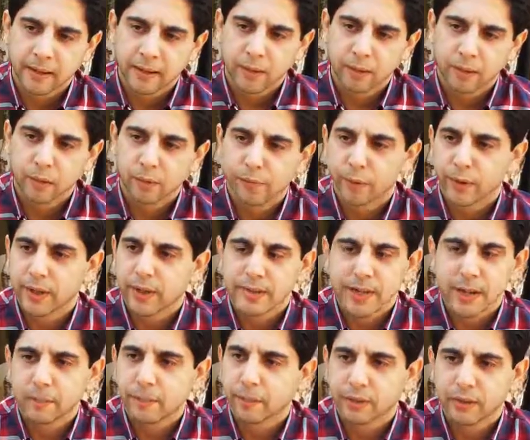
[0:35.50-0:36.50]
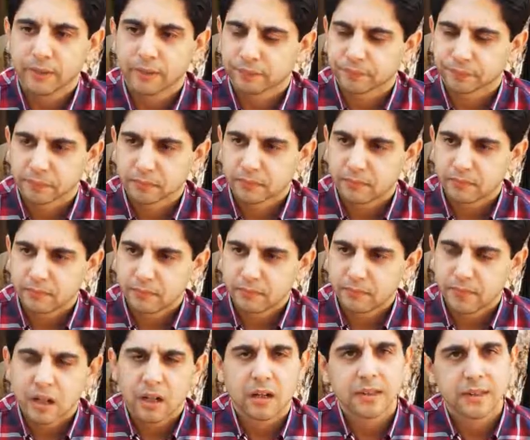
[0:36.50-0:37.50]
you know for example
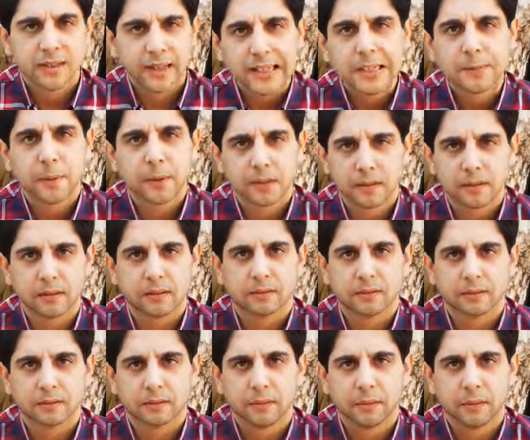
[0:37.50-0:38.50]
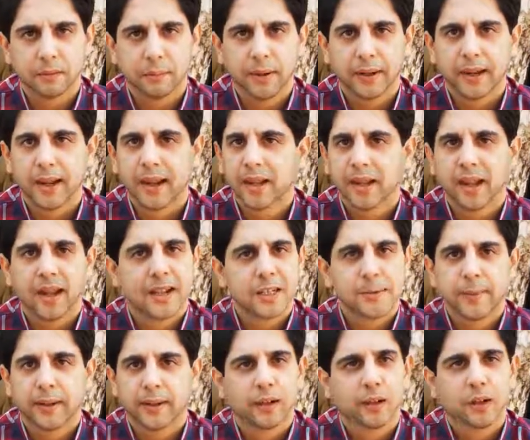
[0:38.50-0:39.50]
a salesperson making an
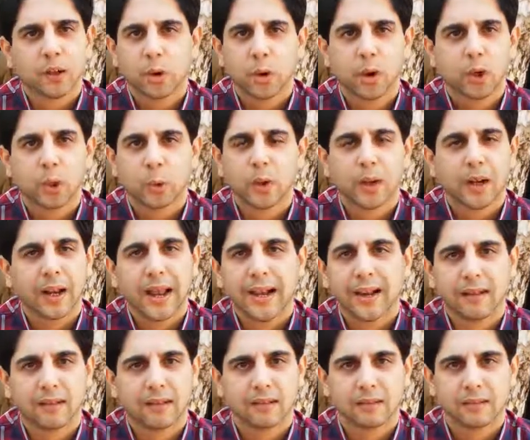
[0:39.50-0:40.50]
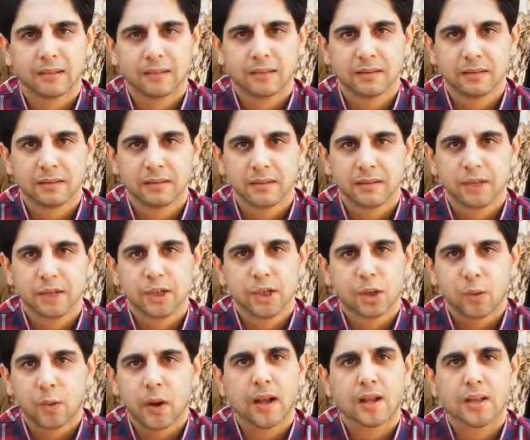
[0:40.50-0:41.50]
unexpected call to a client
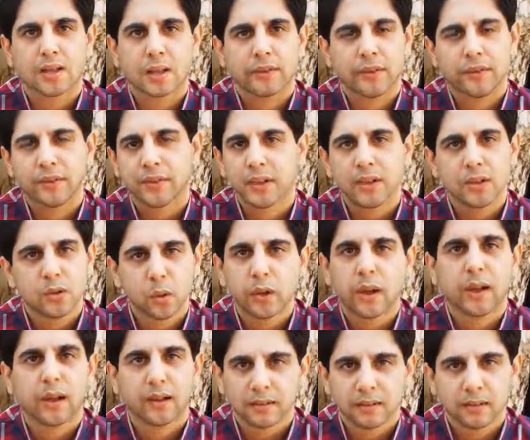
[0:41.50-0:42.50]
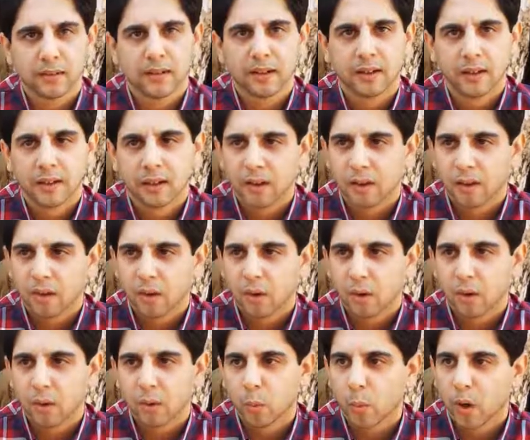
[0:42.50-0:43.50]
just to ask if everything's okay
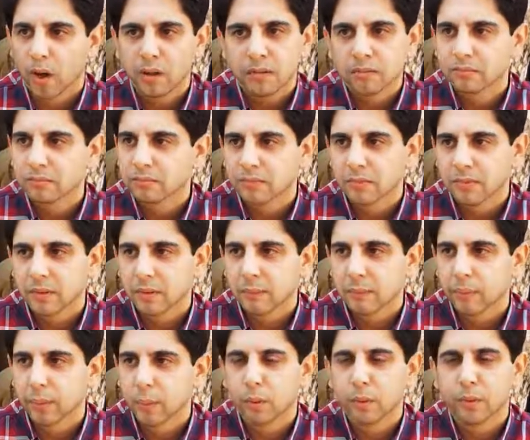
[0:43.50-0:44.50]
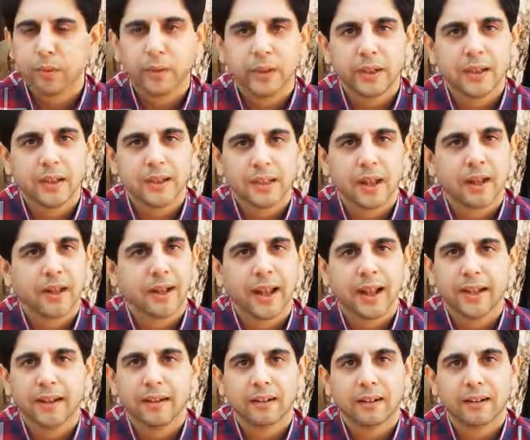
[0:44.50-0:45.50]
or one beautifully sung
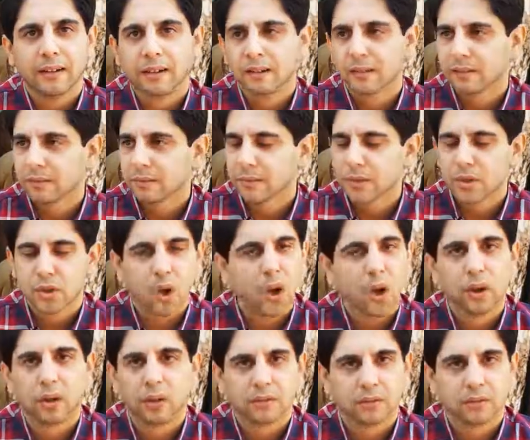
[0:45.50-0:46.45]
line in a song